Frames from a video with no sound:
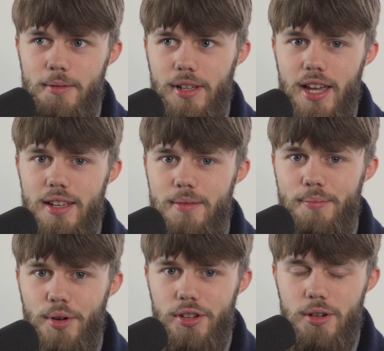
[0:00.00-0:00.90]
Okay,
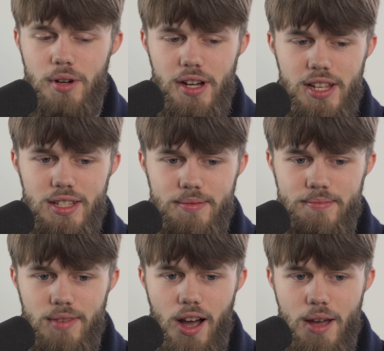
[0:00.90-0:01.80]
broker wise,
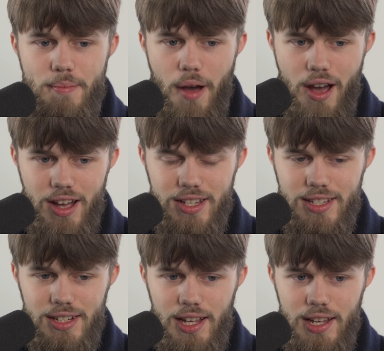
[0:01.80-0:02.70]
I
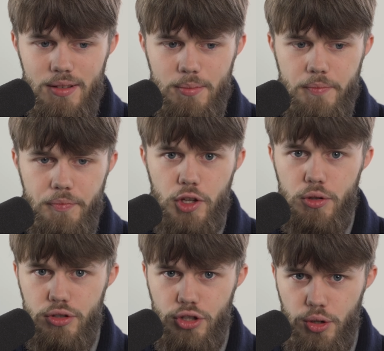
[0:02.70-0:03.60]
personally
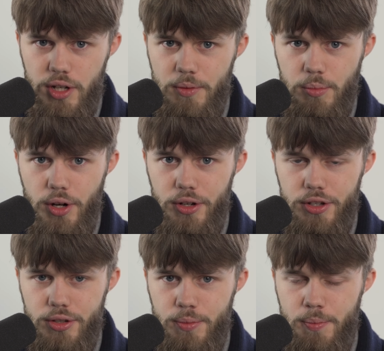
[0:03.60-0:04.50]
use two different
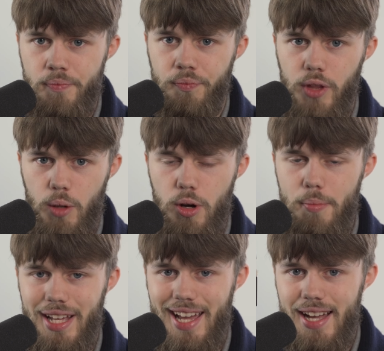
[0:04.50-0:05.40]
brokers, one
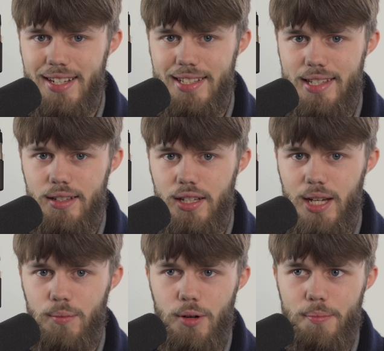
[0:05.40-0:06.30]
being Axi
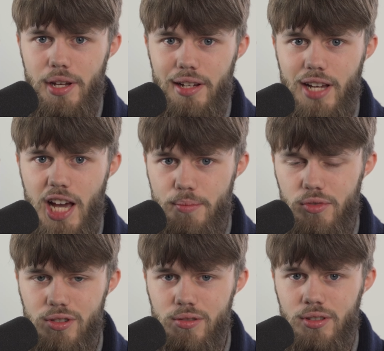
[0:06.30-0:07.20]
and one being
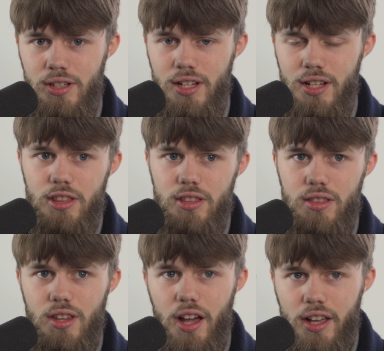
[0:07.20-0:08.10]
Admiral.
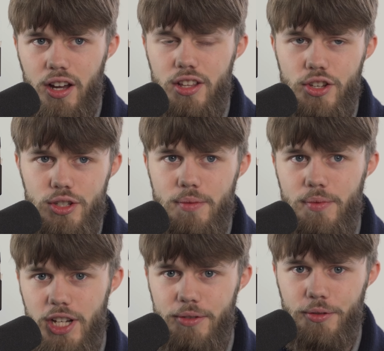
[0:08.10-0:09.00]
I kind of use them
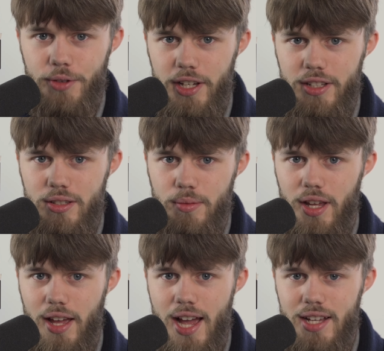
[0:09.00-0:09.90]
for different things.
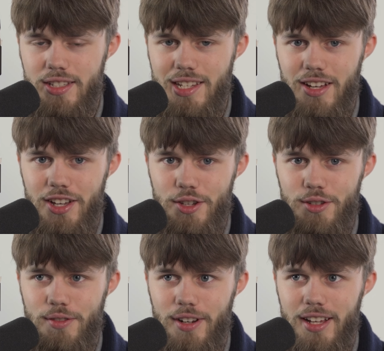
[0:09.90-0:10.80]
Axi I
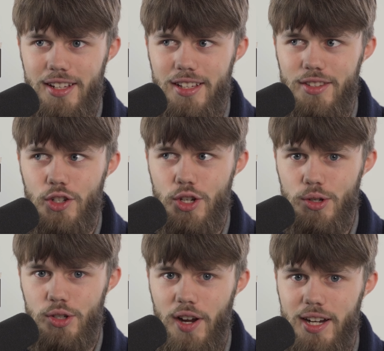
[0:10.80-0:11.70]
use for like the
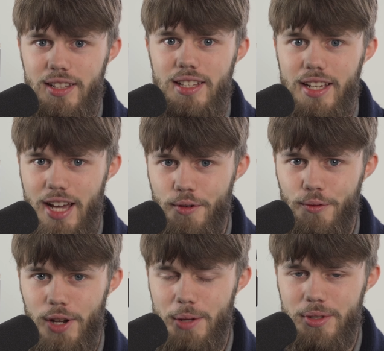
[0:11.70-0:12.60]
news trading, the account
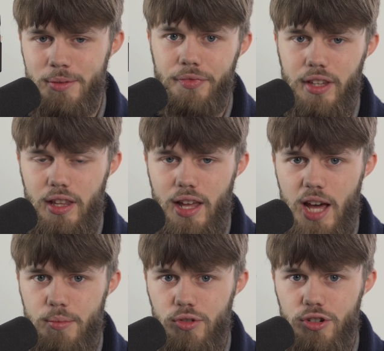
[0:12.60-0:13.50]
flips. And
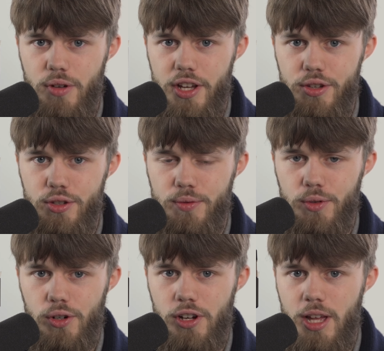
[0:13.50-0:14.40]
Admiral I use
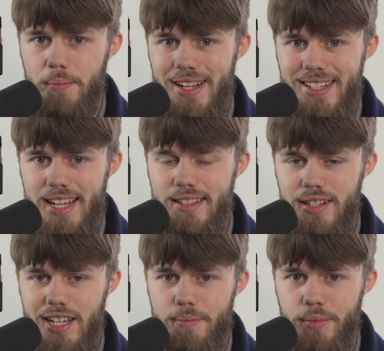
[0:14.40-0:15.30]
for my day to
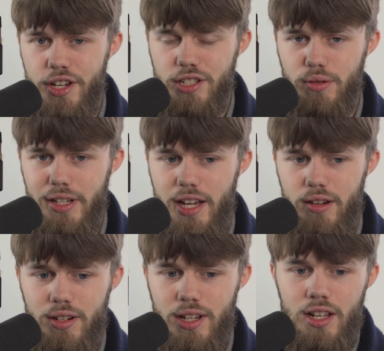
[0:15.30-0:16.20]
day personal
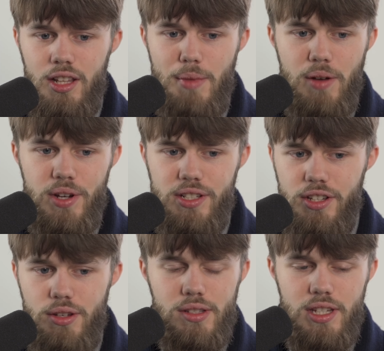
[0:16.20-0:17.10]
account. The main reason I
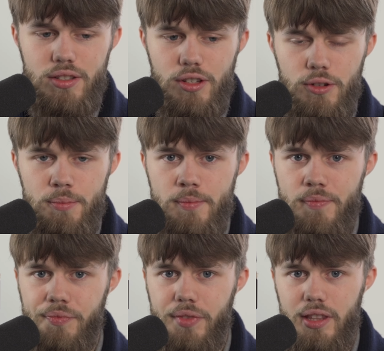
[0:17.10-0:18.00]
use these two,
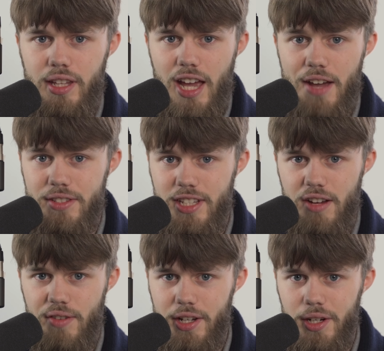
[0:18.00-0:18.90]
they're
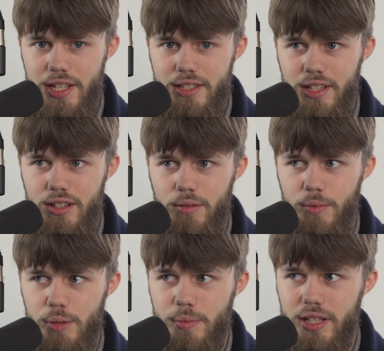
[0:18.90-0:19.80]
FCA regulated,
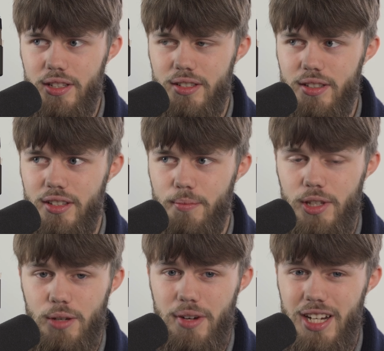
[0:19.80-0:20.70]
which means
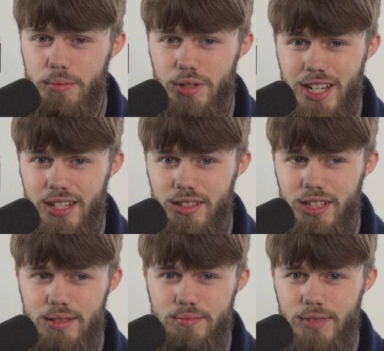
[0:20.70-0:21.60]
your money is
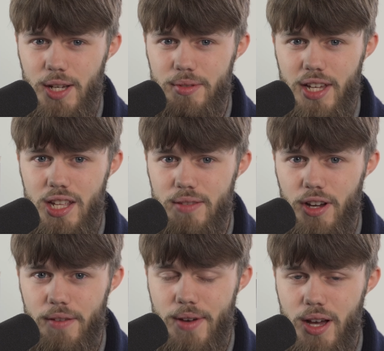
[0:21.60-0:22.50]
protected up to
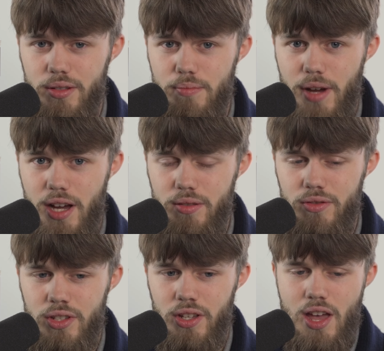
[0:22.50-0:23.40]

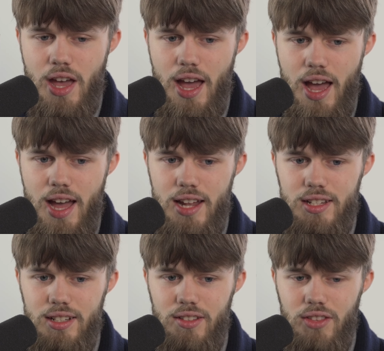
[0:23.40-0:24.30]
£85,000
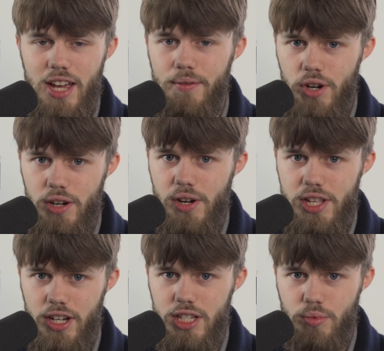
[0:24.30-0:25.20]
and they have really, really
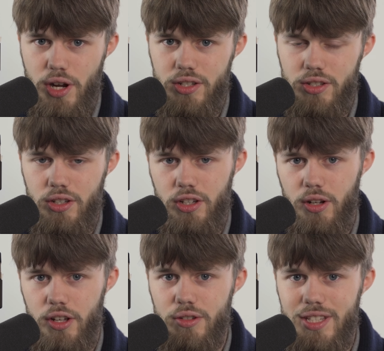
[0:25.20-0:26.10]
tight spreads.
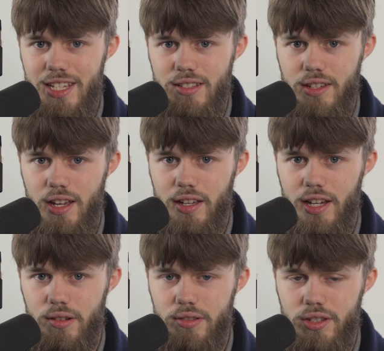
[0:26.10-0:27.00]
I use ECN
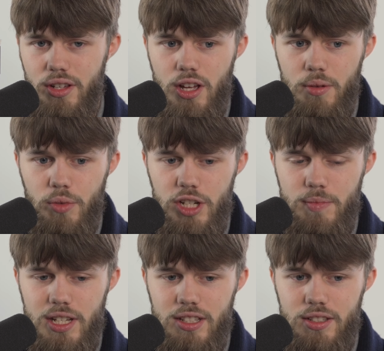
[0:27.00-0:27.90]
accounts, which
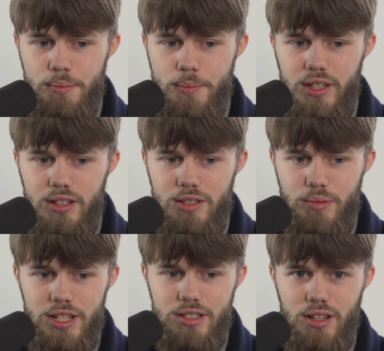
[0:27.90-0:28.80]
means the
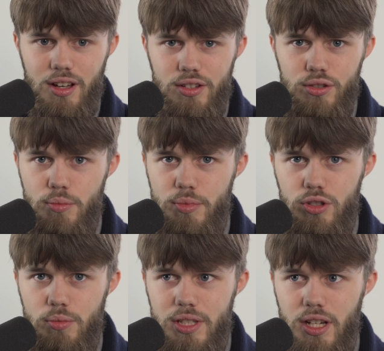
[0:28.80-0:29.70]
spreads are super,
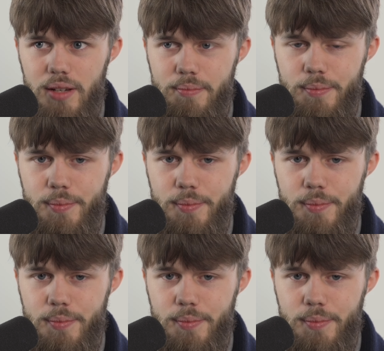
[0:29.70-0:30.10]
super tight